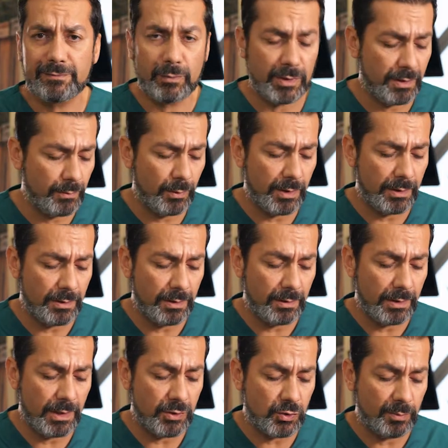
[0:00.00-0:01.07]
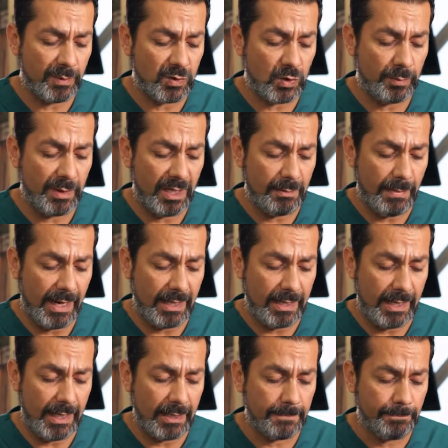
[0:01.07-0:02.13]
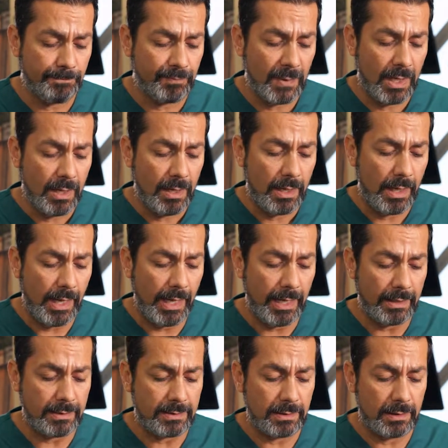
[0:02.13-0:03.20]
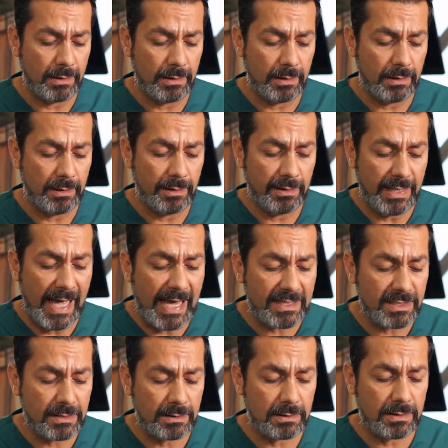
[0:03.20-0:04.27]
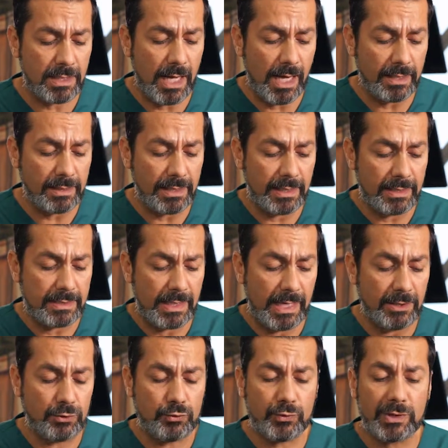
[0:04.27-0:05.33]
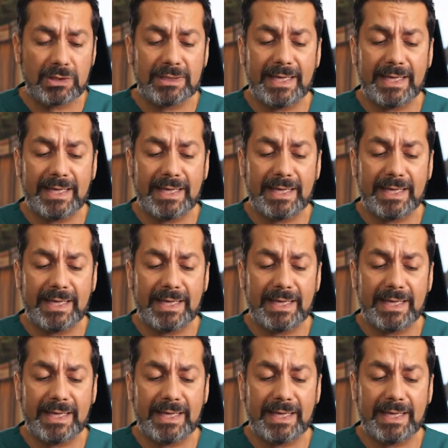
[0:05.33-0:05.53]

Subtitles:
one of the instruments to be in my kit. And the last slot is a drill